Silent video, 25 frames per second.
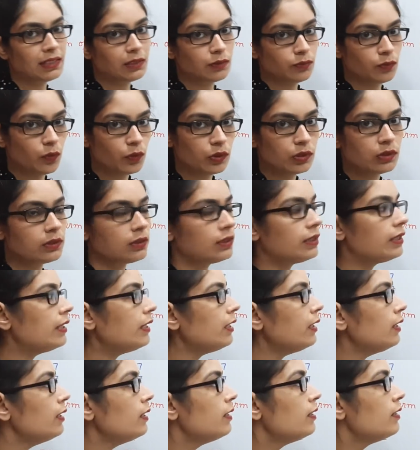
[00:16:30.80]
4
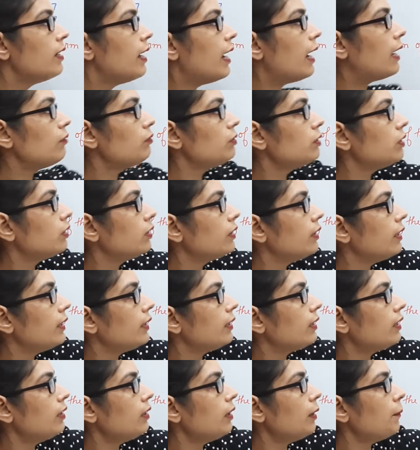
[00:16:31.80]
3, and with a
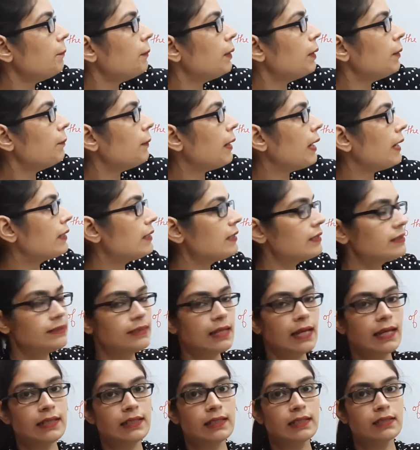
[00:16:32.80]
greater number minus
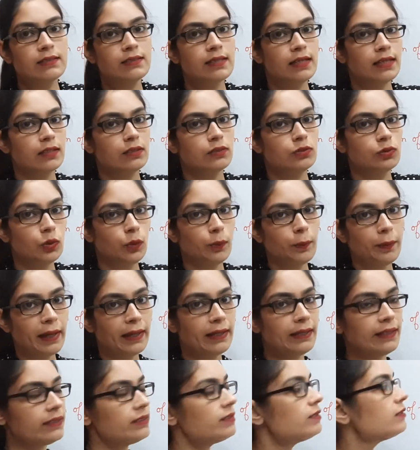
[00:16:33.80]
sign is there, so
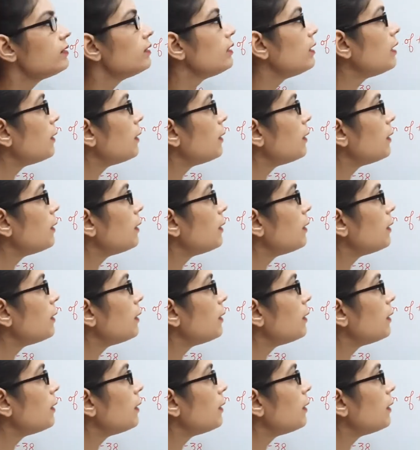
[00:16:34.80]
minus 3.